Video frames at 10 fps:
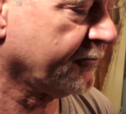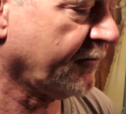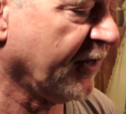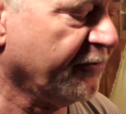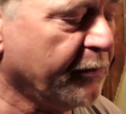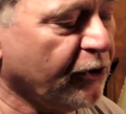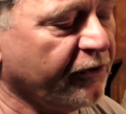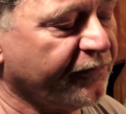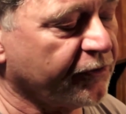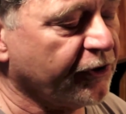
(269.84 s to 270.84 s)
they're
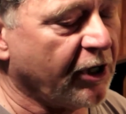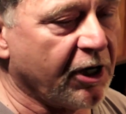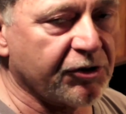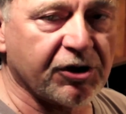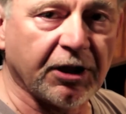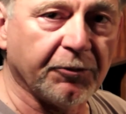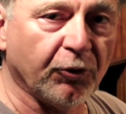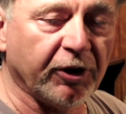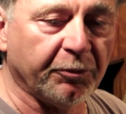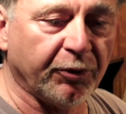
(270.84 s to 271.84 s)
beautiful dogs, and I'm
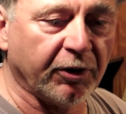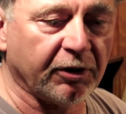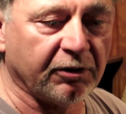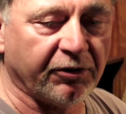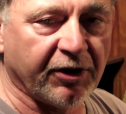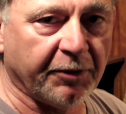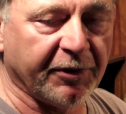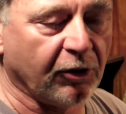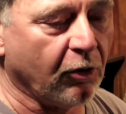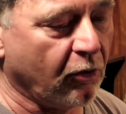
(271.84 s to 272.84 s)
going to put them
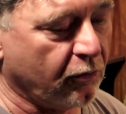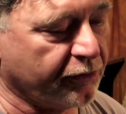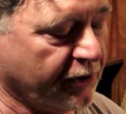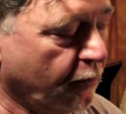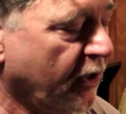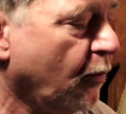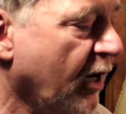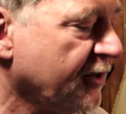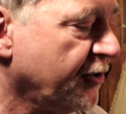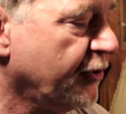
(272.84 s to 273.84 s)
in gold. And what I
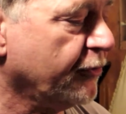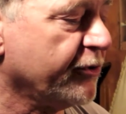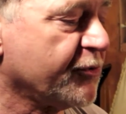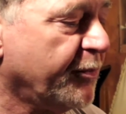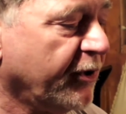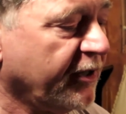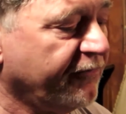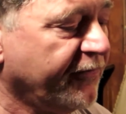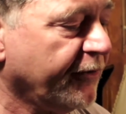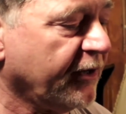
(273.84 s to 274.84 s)
want to do is put a
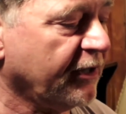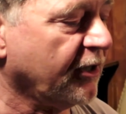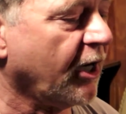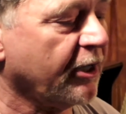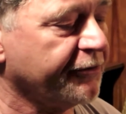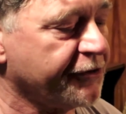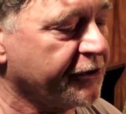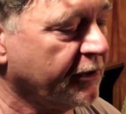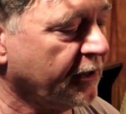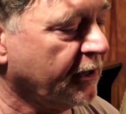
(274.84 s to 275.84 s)
fairly
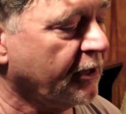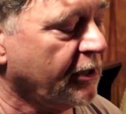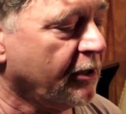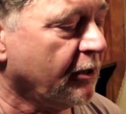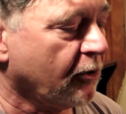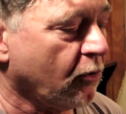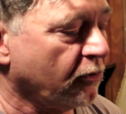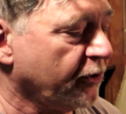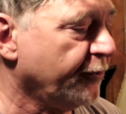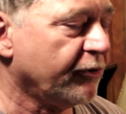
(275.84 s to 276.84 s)
large
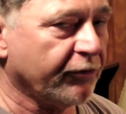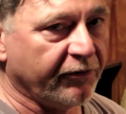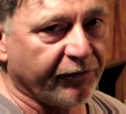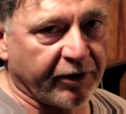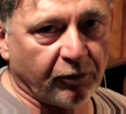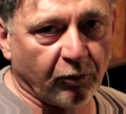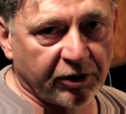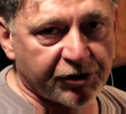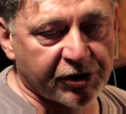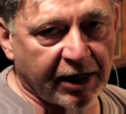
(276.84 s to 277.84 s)
golden retriever on
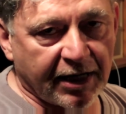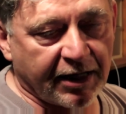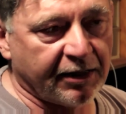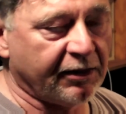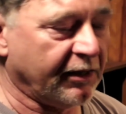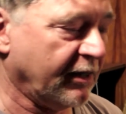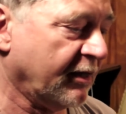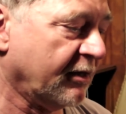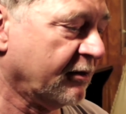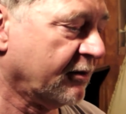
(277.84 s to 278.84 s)
one side
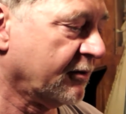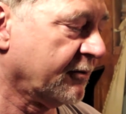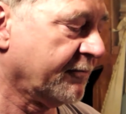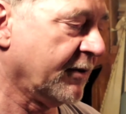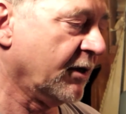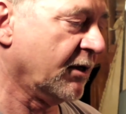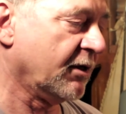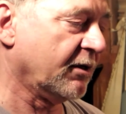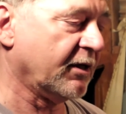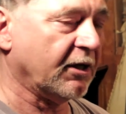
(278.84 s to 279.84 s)
and
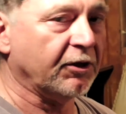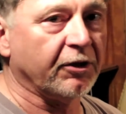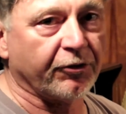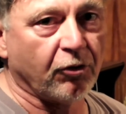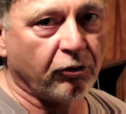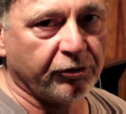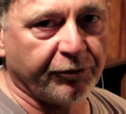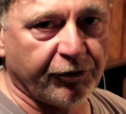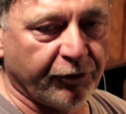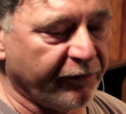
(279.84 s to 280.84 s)
another golden
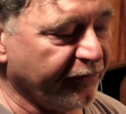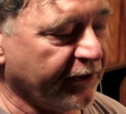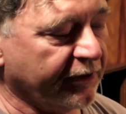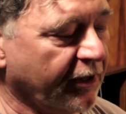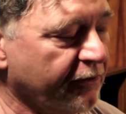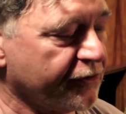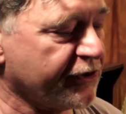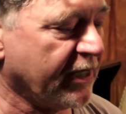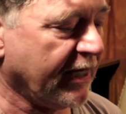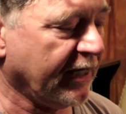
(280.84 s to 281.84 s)
retriever on the other
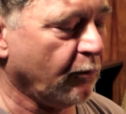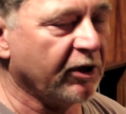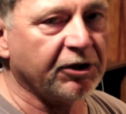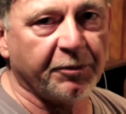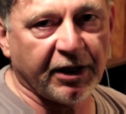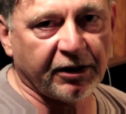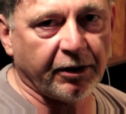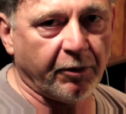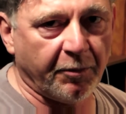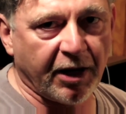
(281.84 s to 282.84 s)
side. I want to make
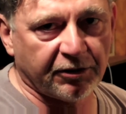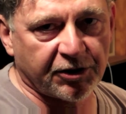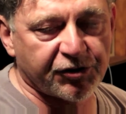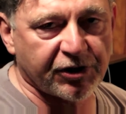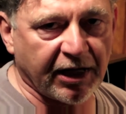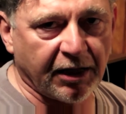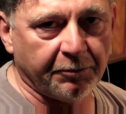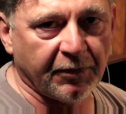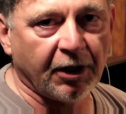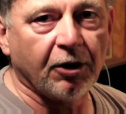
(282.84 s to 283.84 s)
them about the
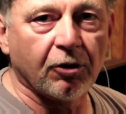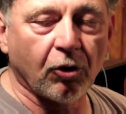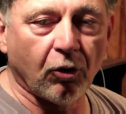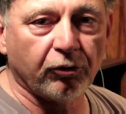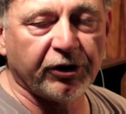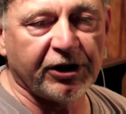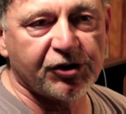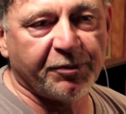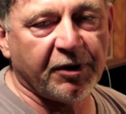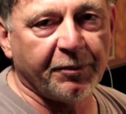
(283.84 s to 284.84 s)
same. Gold
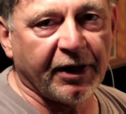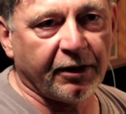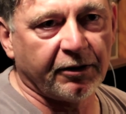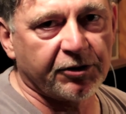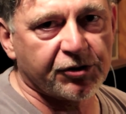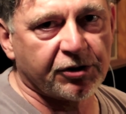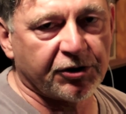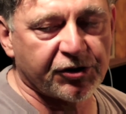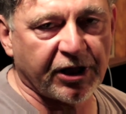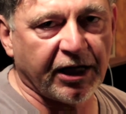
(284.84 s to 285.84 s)
needs to be balanced
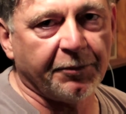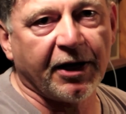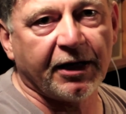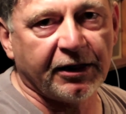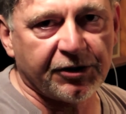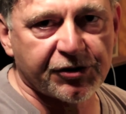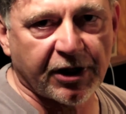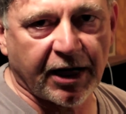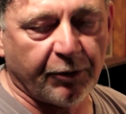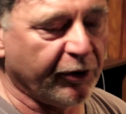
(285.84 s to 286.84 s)
the same on each
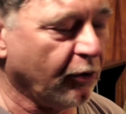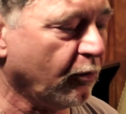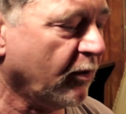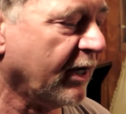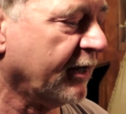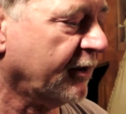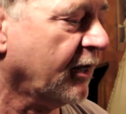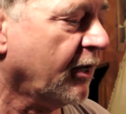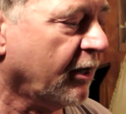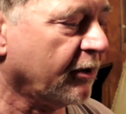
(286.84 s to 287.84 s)
side. We don't want
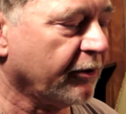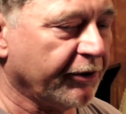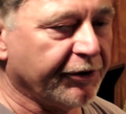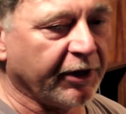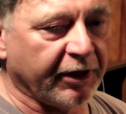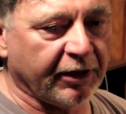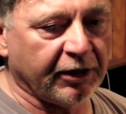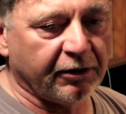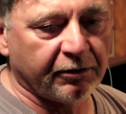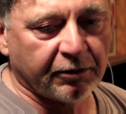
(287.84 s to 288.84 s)
a little
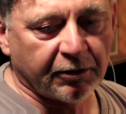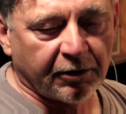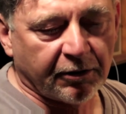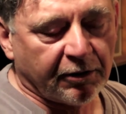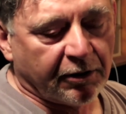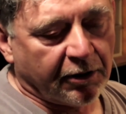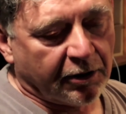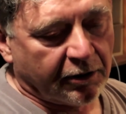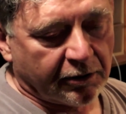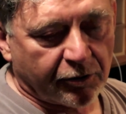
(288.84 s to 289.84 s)
tiny
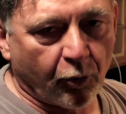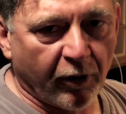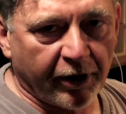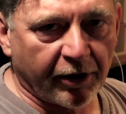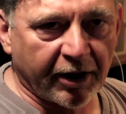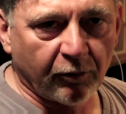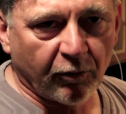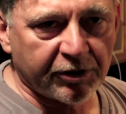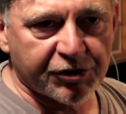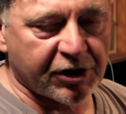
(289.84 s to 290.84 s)
quail on
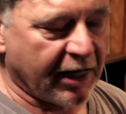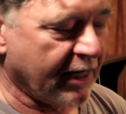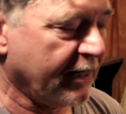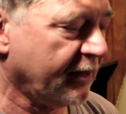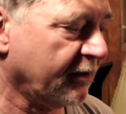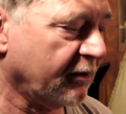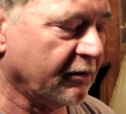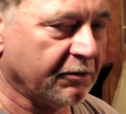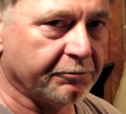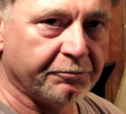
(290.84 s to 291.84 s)
one side and
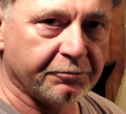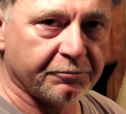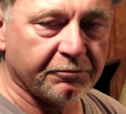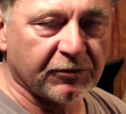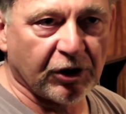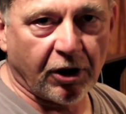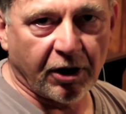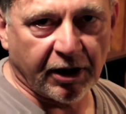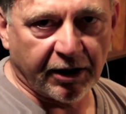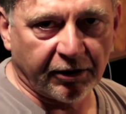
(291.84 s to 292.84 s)
a
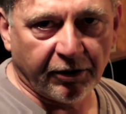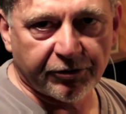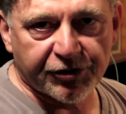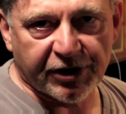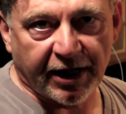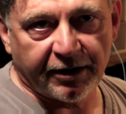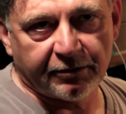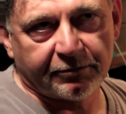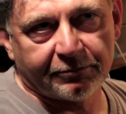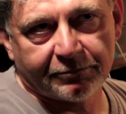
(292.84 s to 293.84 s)
dog on the other side.
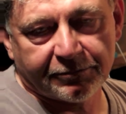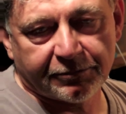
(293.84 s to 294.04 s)
And